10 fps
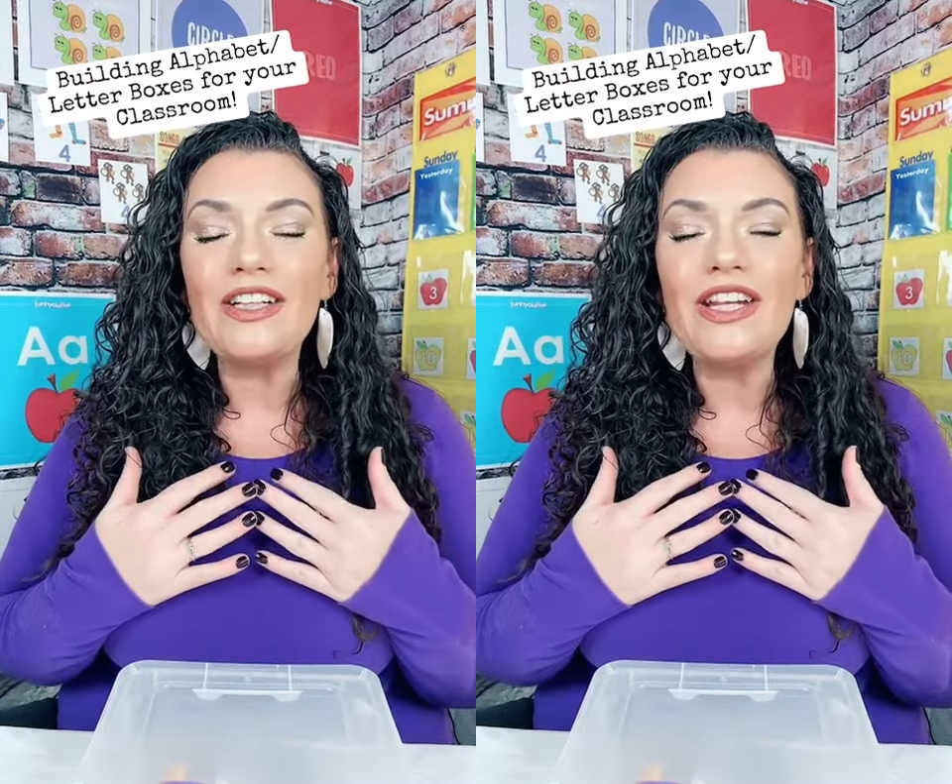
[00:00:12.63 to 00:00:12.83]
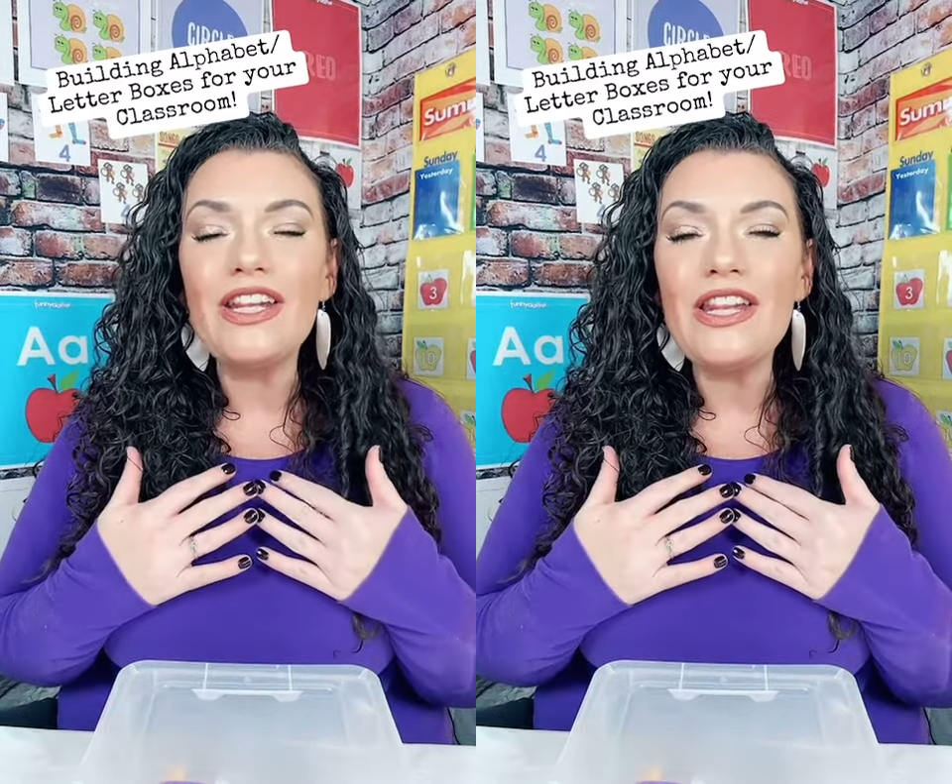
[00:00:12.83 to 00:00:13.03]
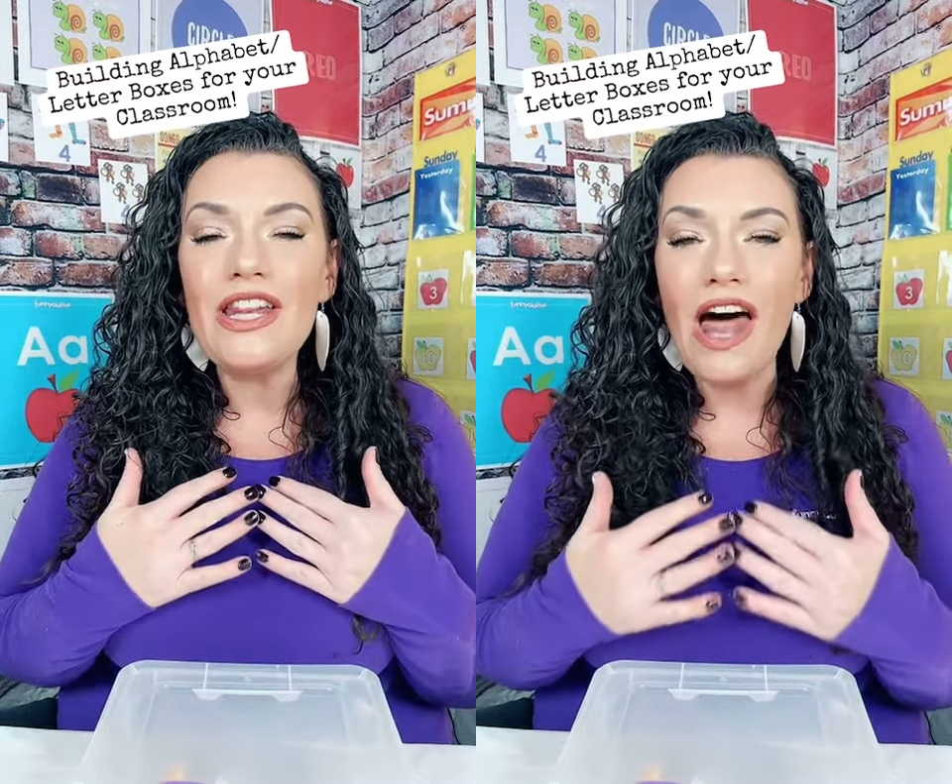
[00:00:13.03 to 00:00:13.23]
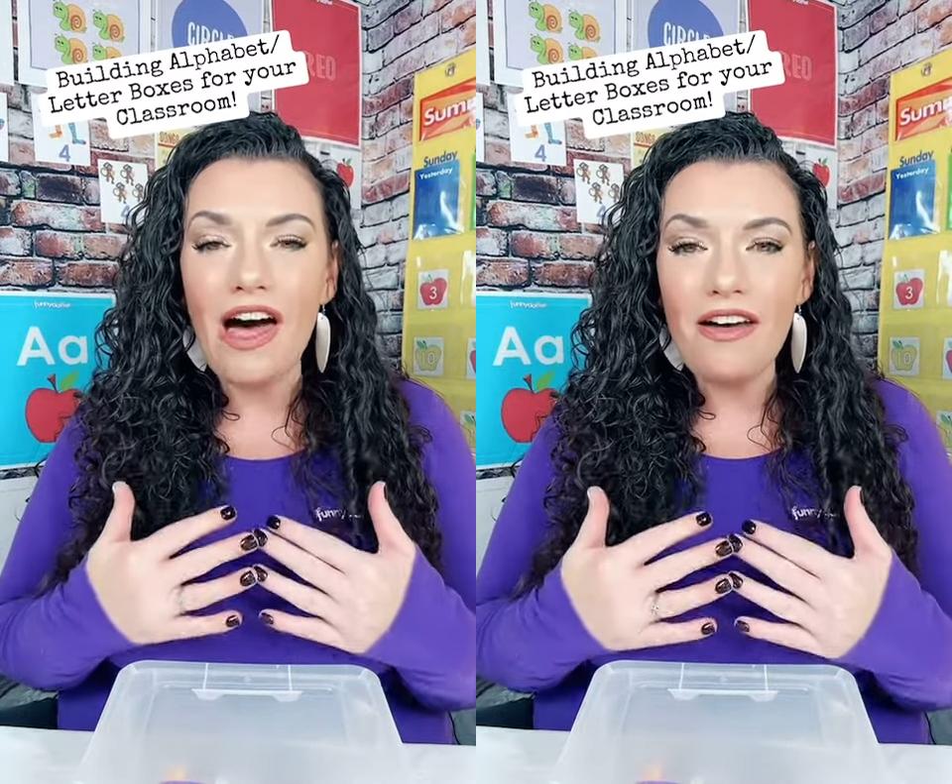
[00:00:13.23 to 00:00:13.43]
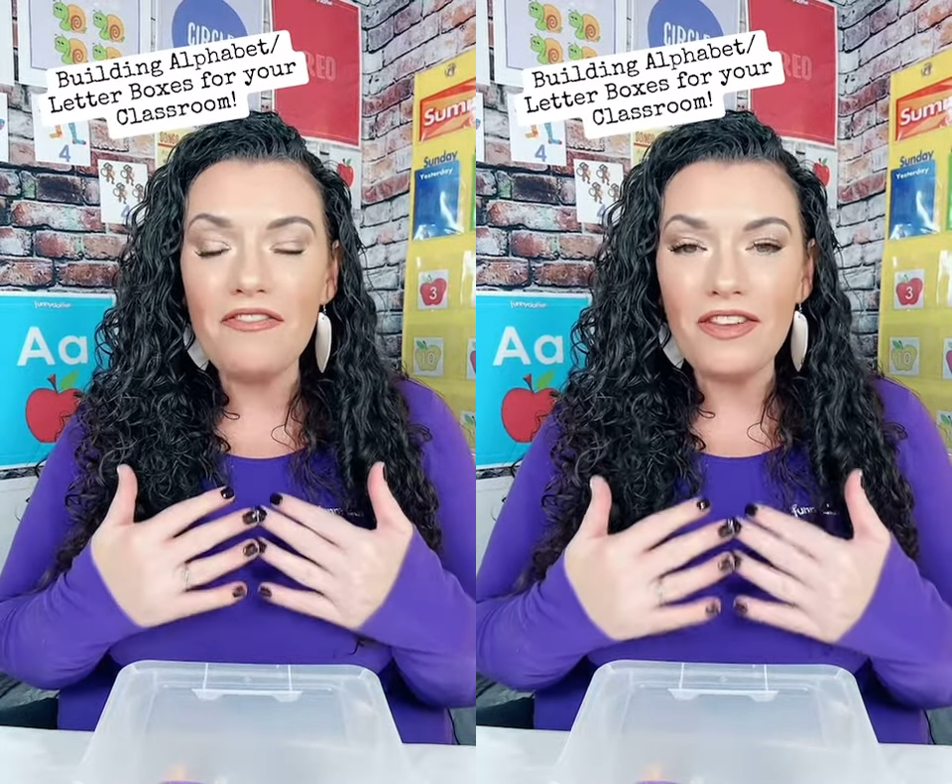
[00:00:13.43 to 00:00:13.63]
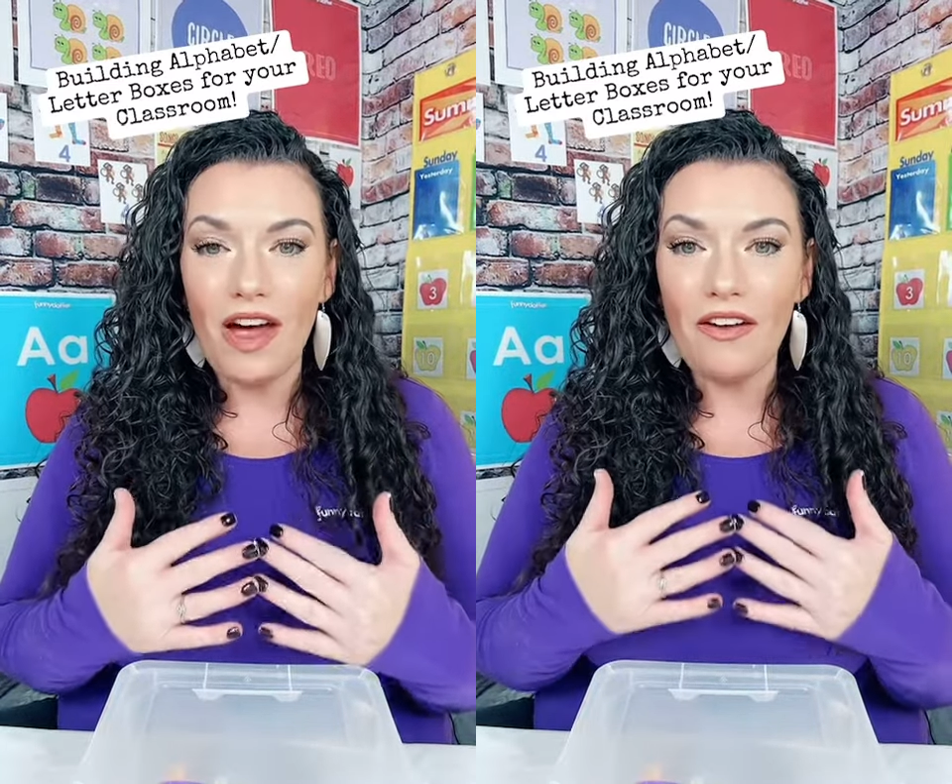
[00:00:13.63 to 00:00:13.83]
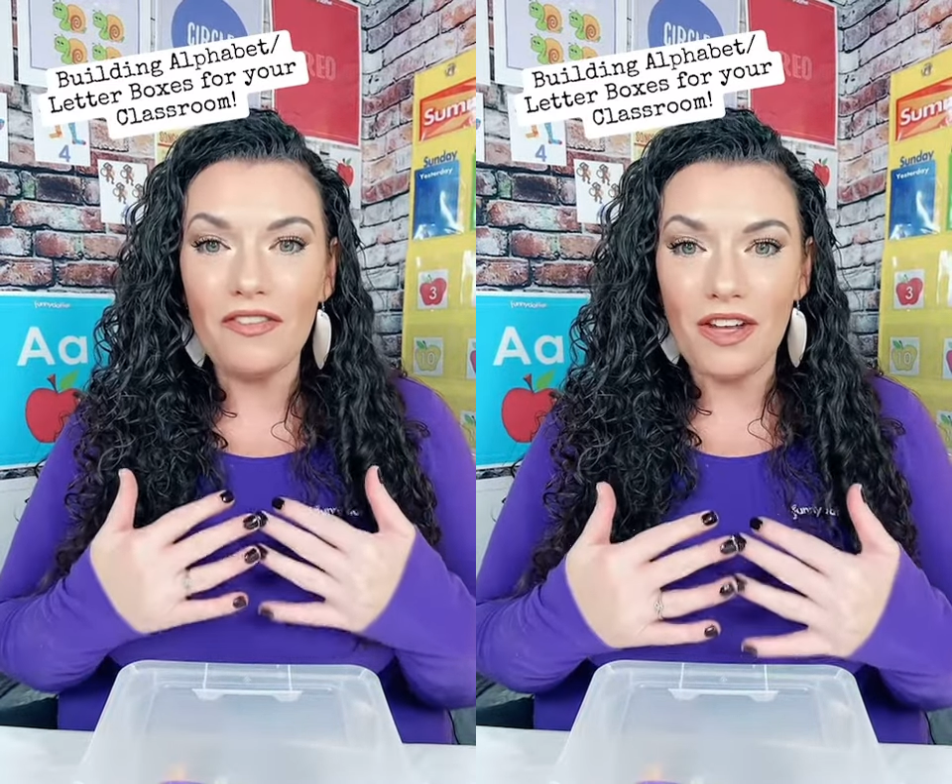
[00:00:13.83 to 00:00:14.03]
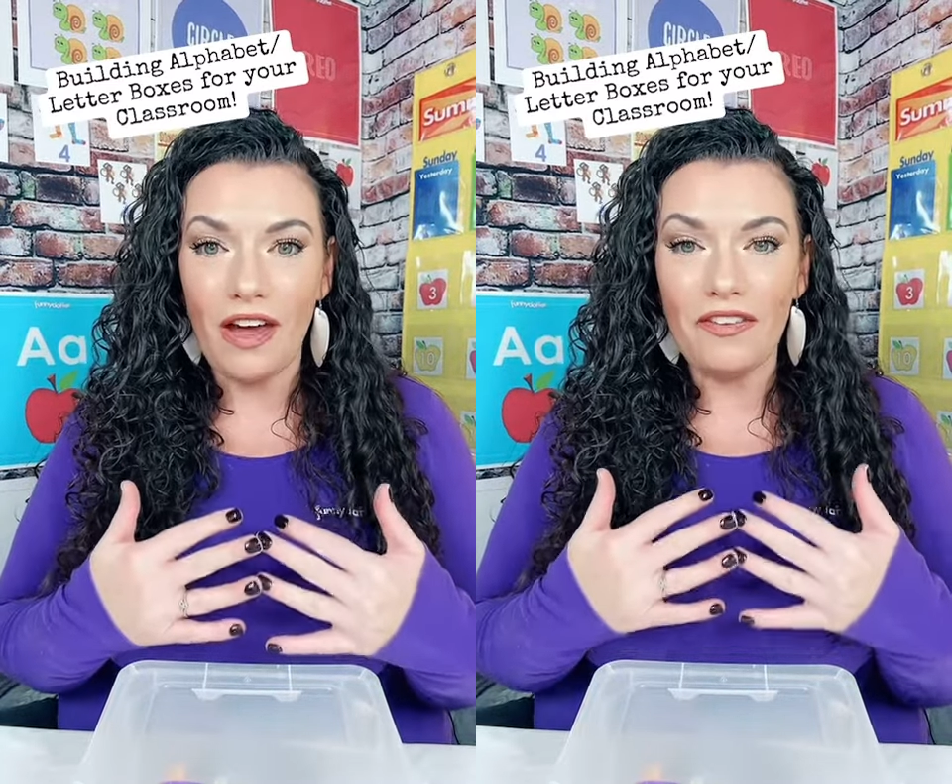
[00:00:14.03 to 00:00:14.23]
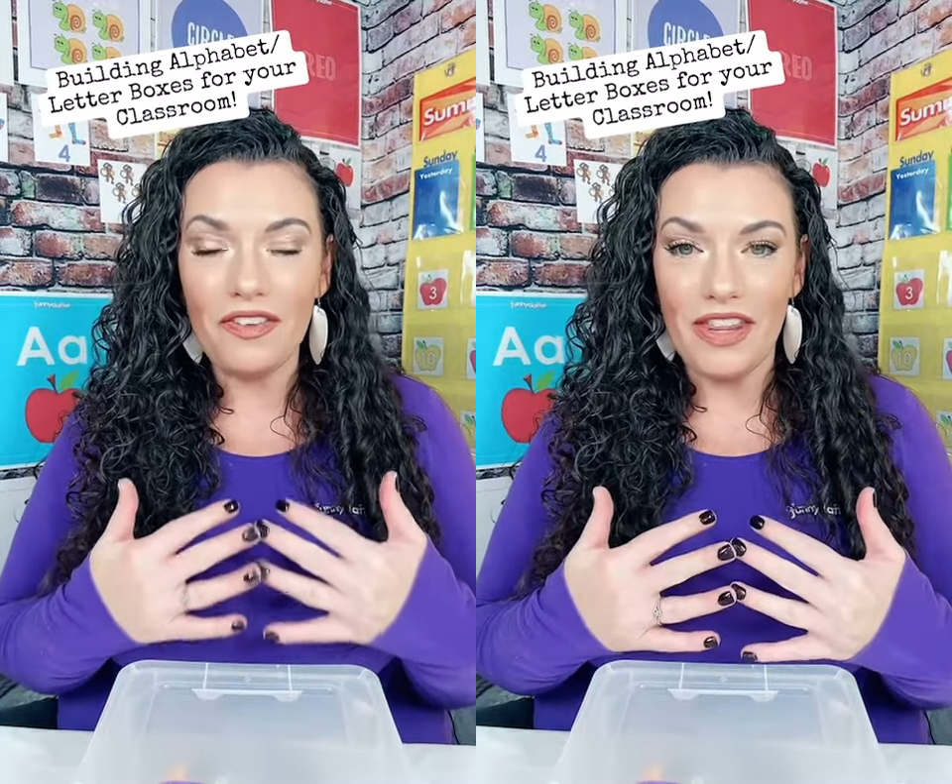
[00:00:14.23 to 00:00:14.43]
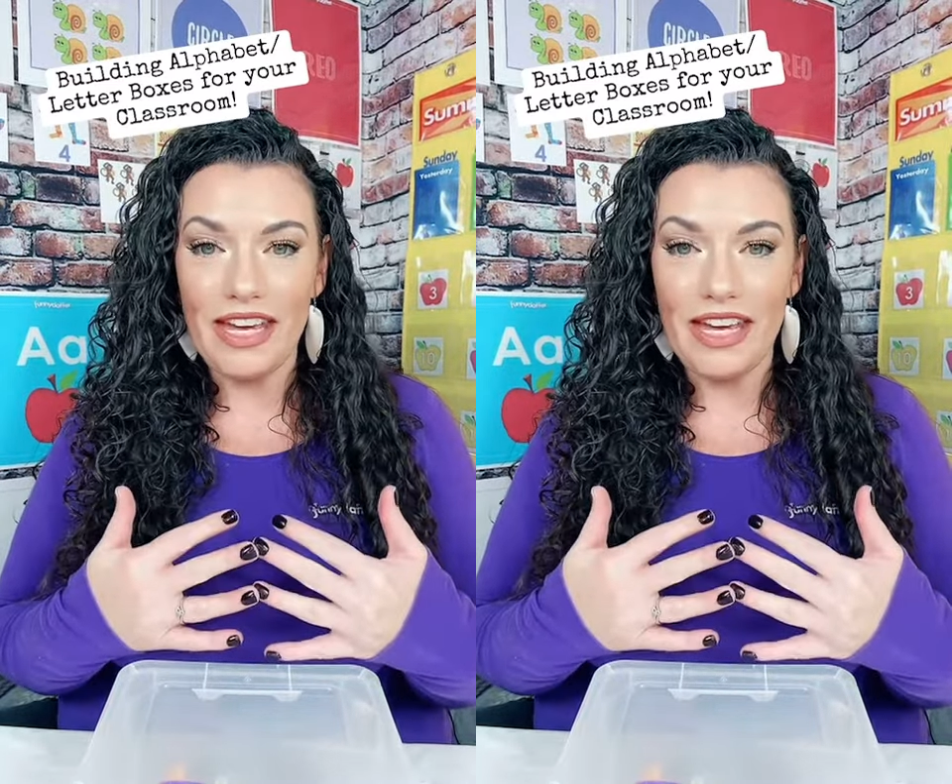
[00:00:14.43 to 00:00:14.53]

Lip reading: love